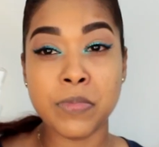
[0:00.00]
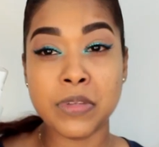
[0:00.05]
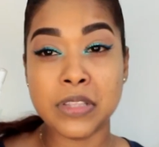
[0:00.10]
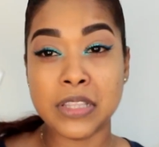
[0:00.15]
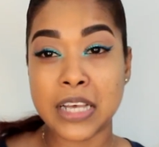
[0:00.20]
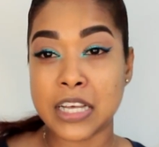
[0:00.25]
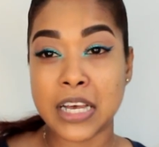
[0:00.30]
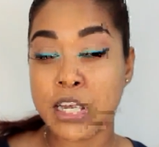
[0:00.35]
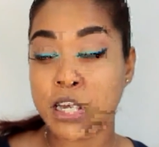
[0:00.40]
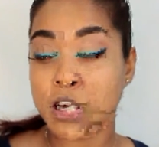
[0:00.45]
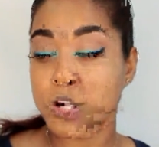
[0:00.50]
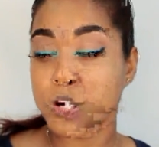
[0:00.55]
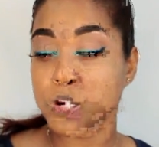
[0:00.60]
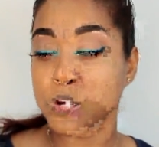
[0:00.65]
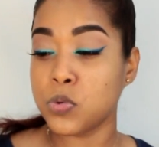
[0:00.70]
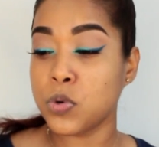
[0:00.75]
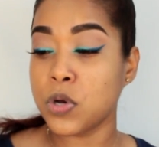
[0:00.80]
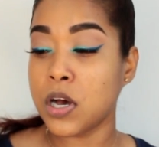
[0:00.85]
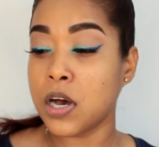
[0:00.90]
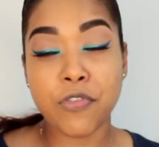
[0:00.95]

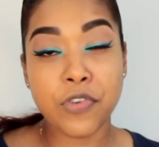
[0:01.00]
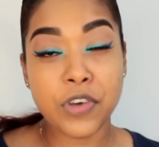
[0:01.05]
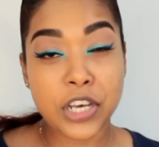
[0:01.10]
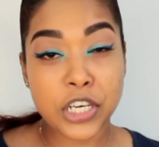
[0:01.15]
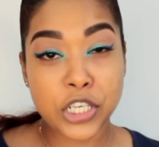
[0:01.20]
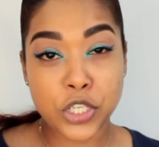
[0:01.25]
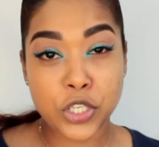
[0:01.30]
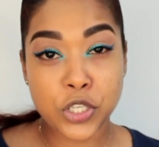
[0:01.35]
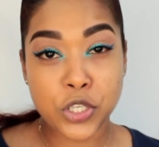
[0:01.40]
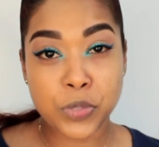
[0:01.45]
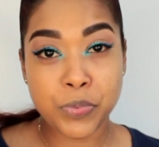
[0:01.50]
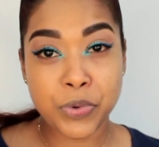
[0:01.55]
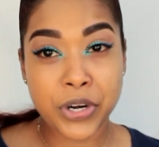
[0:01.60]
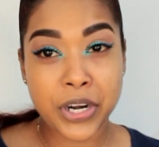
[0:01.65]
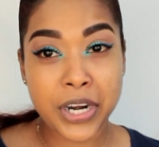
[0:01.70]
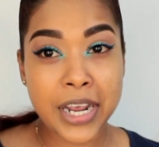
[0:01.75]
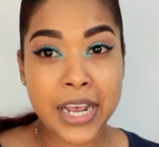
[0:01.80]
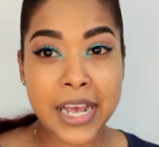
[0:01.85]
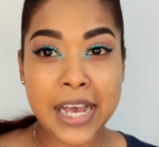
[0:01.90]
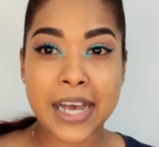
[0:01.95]
Badescu facial
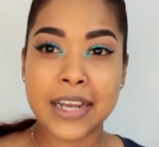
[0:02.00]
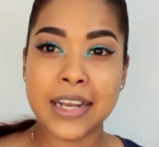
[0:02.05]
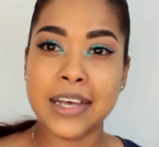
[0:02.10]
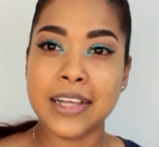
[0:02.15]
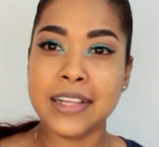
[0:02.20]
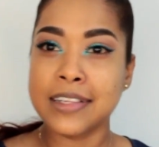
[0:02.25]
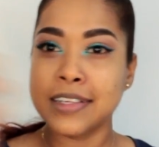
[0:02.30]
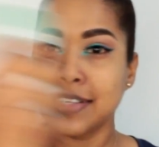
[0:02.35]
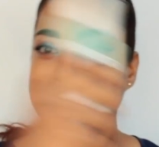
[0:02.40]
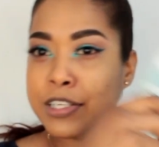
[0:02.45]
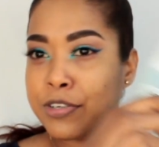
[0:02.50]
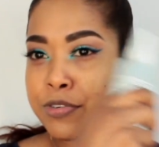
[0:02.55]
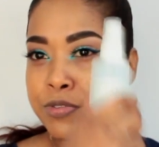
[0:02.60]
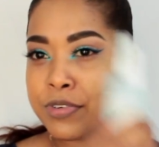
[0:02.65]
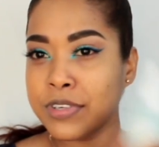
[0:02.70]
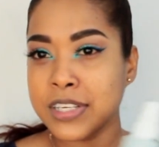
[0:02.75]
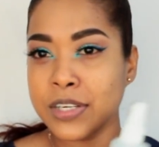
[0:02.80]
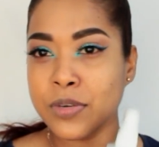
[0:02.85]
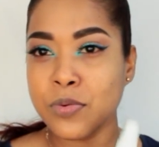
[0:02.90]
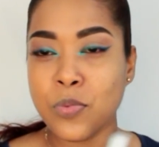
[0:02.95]
spray, and I
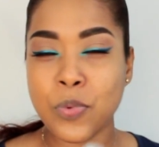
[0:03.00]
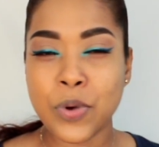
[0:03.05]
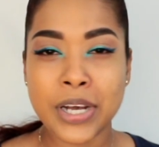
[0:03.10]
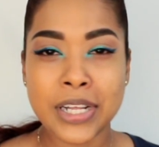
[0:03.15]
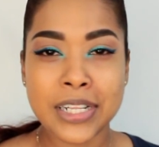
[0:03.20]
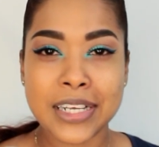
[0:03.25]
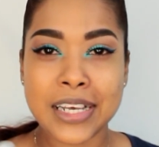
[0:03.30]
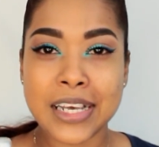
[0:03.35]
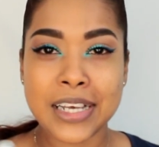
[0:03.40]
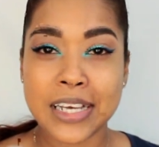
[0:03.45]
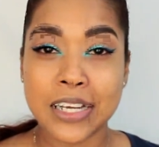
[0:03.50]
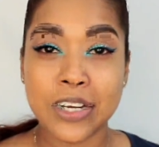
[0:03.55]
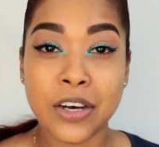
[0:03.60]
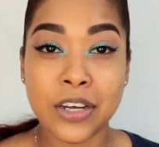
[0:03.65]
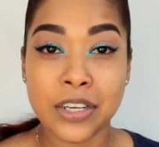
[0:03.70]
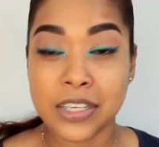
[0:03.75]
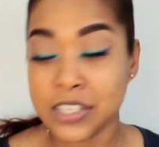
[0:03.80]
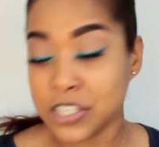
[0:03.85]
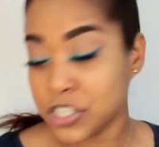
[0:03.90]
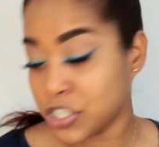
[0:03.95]
literally went in
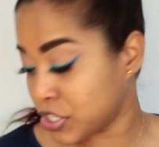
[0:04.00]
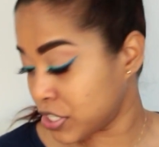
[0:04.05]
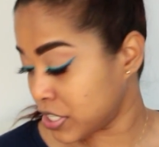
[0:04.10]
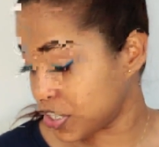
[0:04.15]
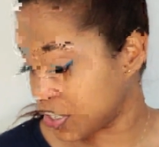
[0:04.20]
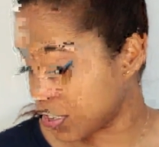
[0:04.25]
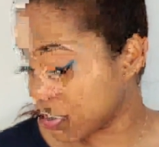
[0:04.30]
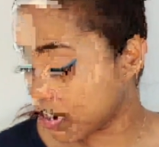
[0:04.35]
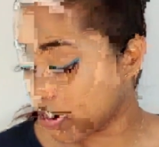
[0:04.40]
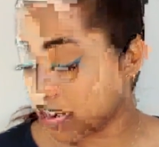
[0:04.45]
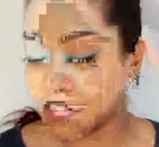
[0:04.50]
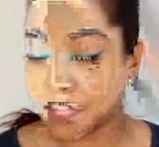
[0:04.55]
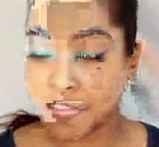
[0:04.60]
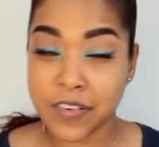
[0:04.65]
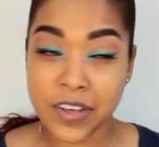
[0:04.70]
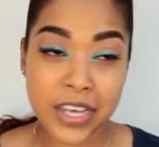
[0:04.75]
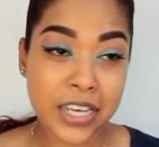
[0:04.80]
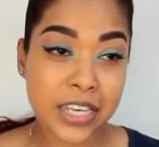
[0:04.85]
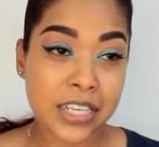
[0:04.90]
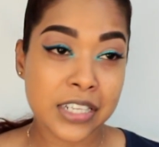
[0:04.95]
on this shit on the
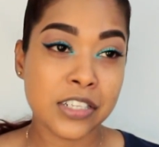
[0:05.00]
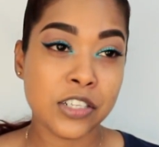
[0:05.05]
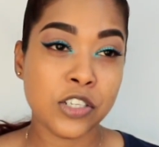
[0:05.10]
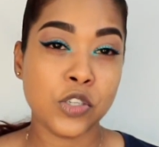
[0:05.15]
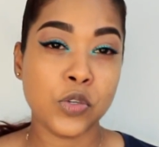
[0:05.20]
face.